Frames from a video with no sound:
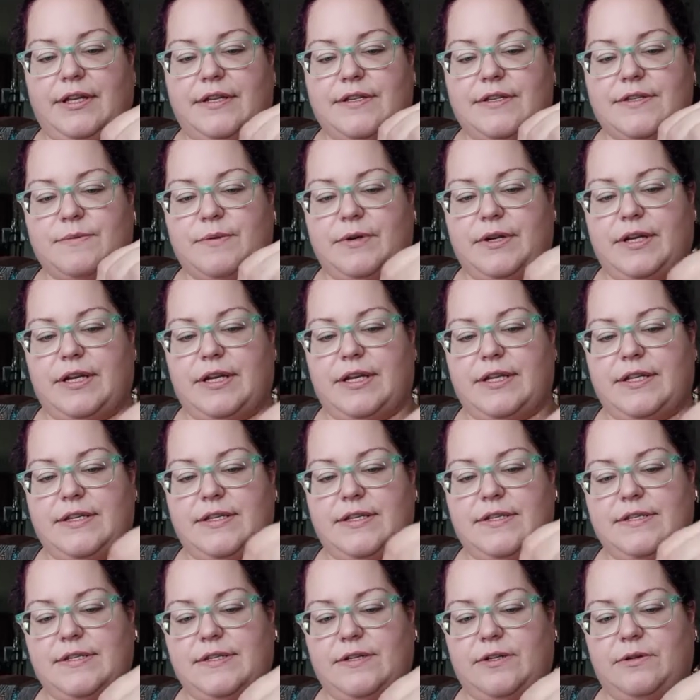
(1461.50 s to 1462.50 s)
what it
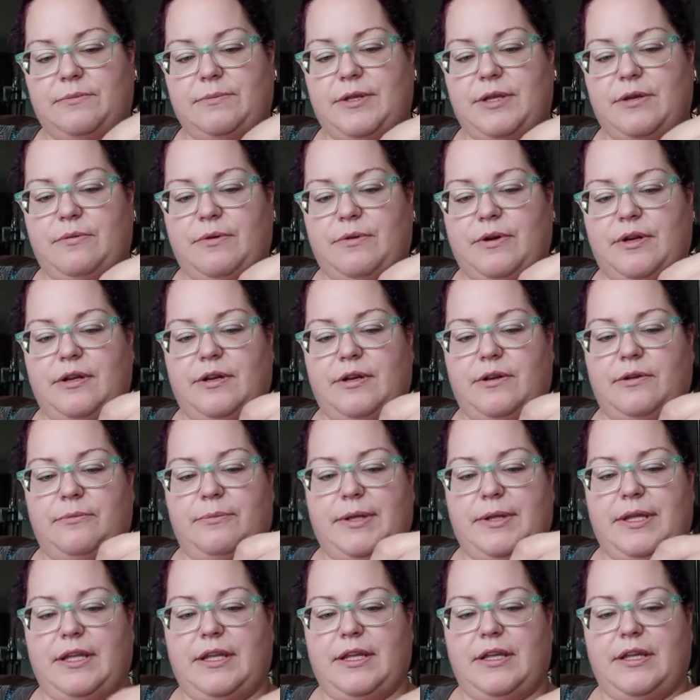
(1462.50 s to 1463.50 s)
is. It'll be what it'll
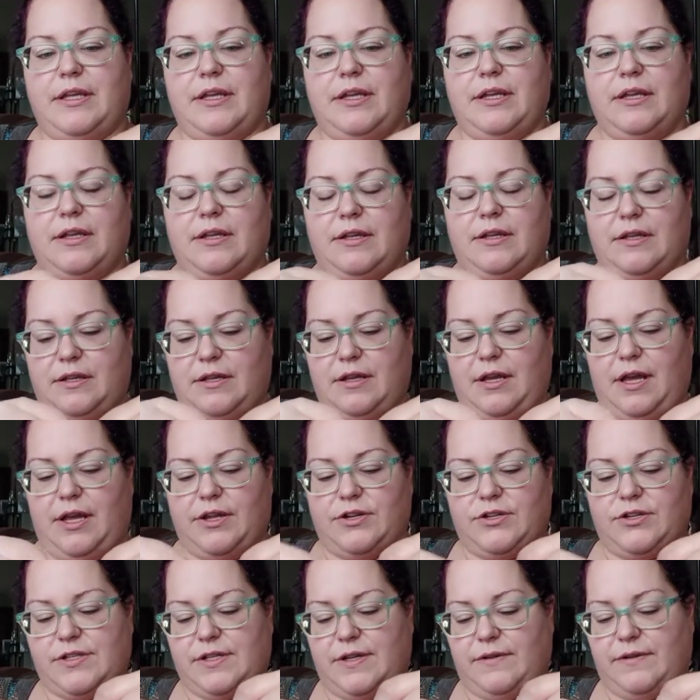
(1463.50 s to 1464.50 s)
be. I
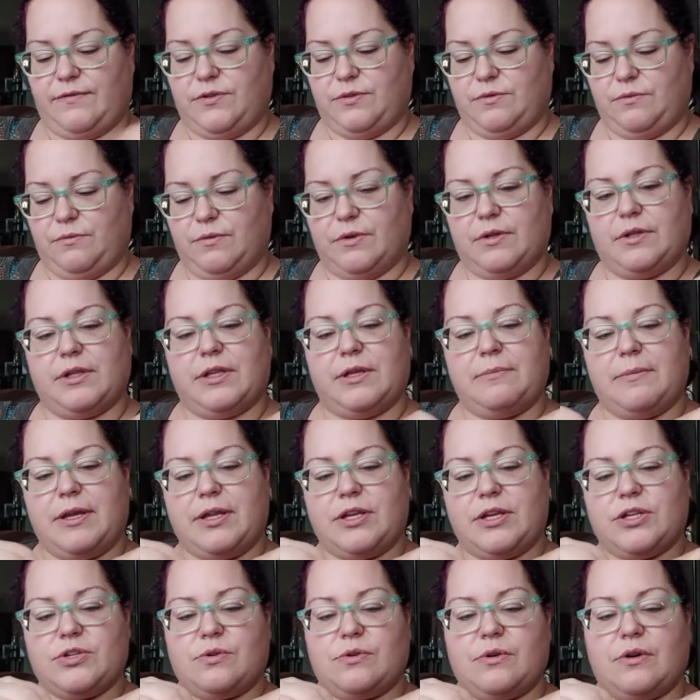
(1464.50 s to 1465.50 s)
just have to really make
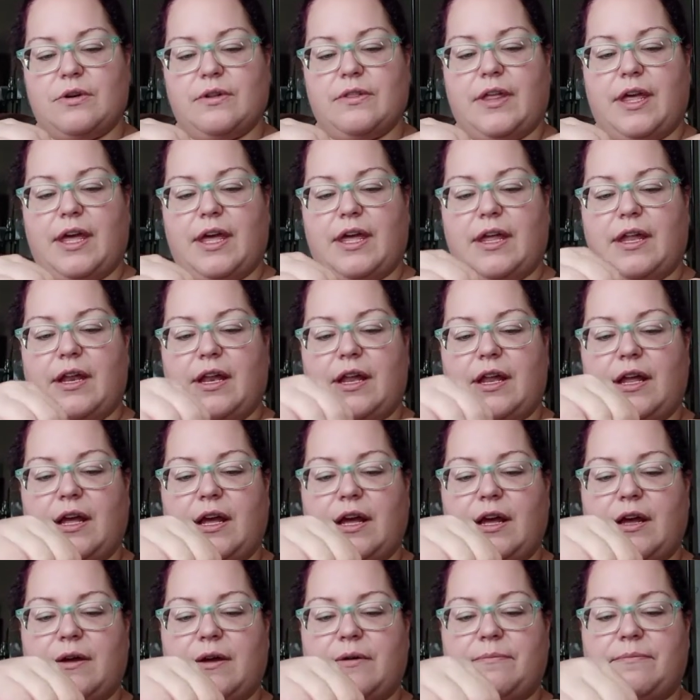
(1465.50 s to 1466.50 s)
sure that
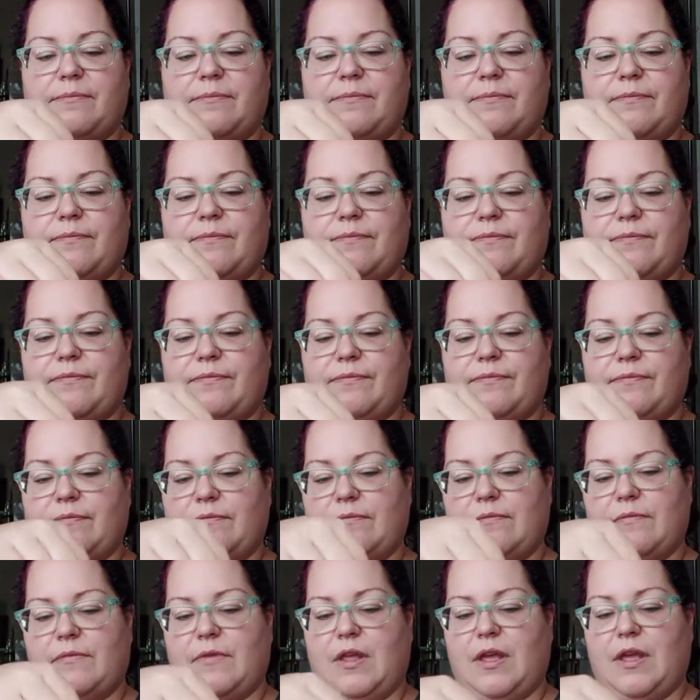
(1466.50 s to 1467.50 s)

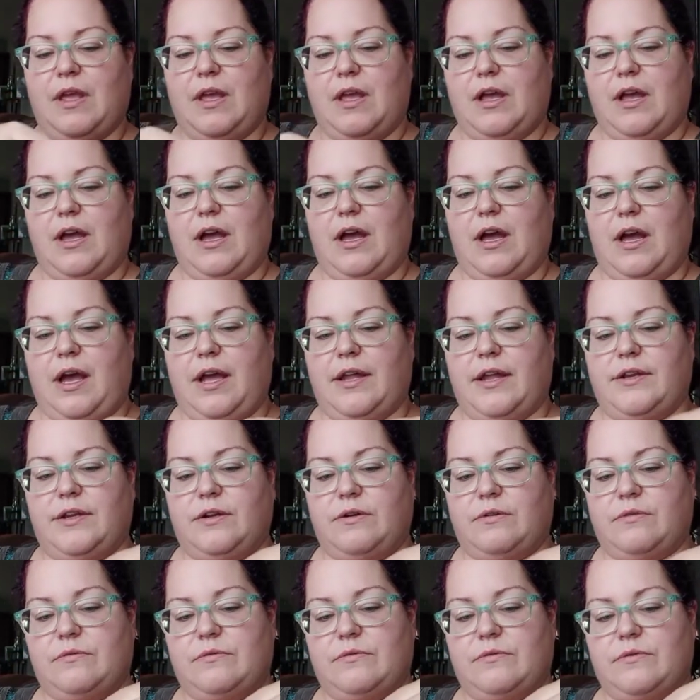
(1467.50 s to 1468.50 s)
I don't